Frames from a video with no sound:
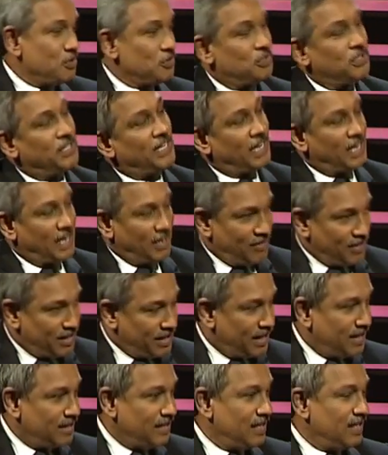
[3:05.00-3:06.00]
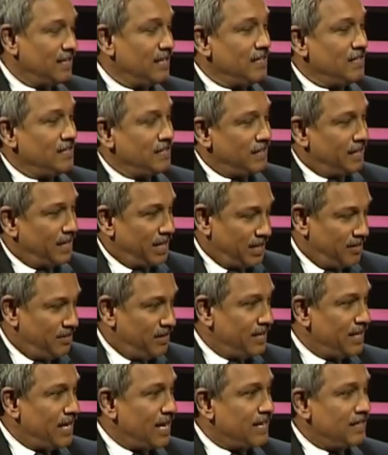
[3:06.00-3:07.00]
So they are covered under
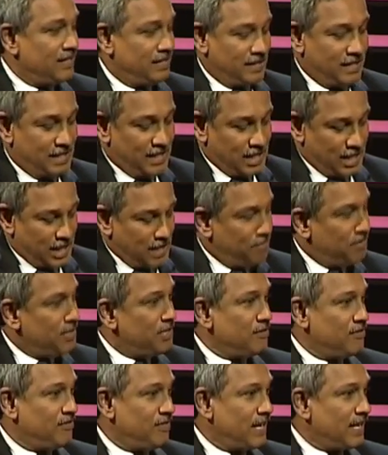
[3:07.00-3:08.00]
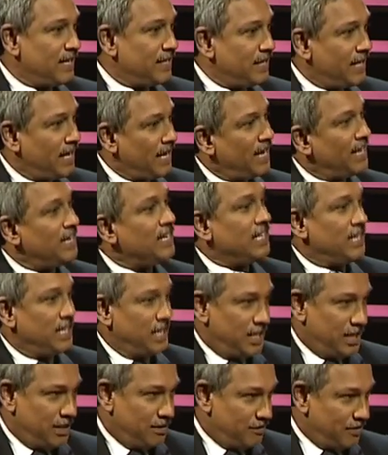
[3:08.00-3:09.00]
Gratuity Act, EPF Act and
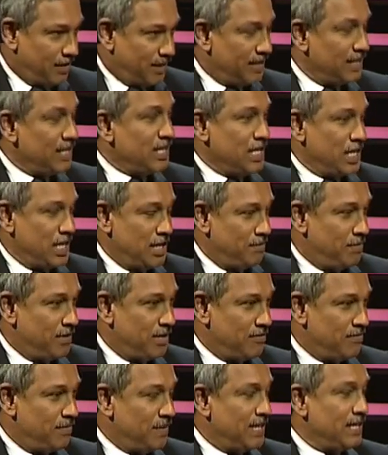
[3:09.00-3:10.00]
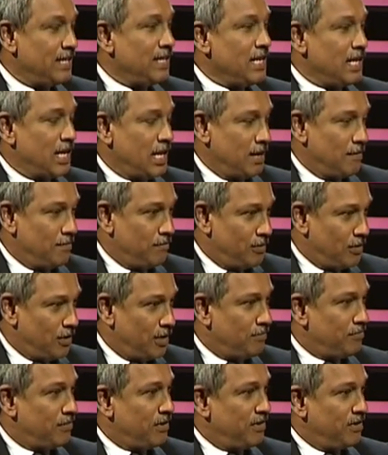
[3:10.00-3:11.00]
ETF Act. EPF means
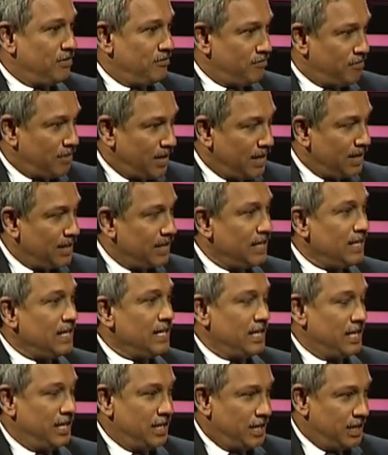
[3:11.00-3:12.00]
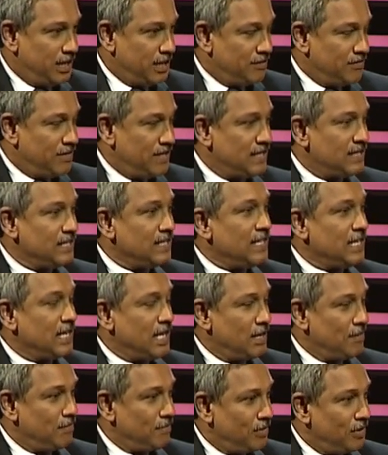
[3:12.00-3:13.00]
Employee Provident Fund, ETF is
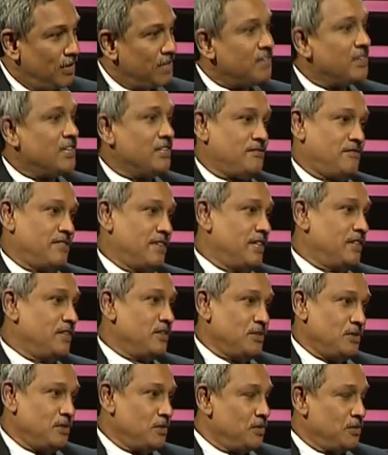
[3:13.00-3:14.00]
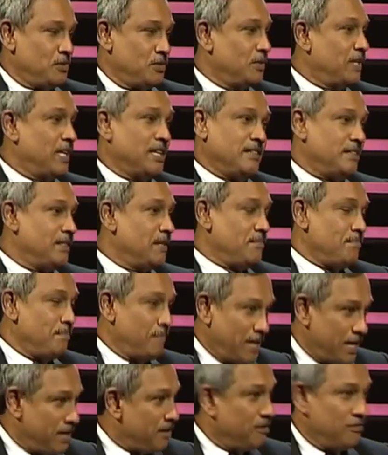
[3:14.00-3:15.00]
Employee Trust Fund. So that is the
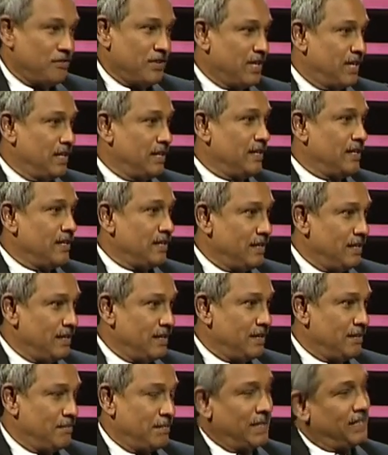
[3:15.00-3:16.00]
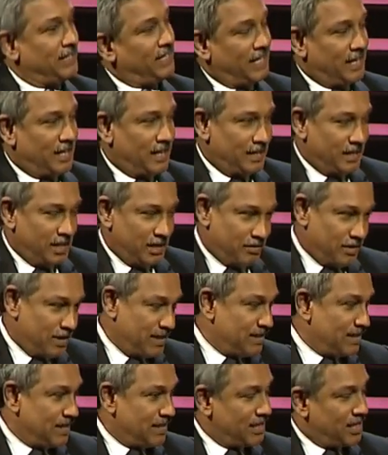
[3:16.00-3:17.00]
main difference. But there are other
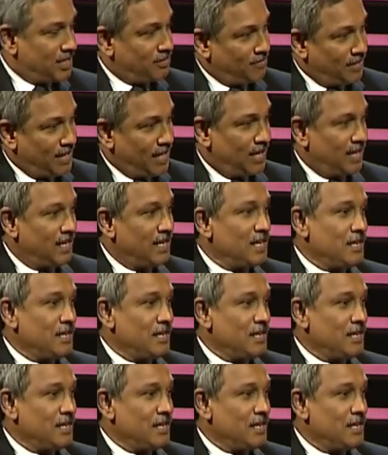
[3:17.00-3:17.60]
differences as well.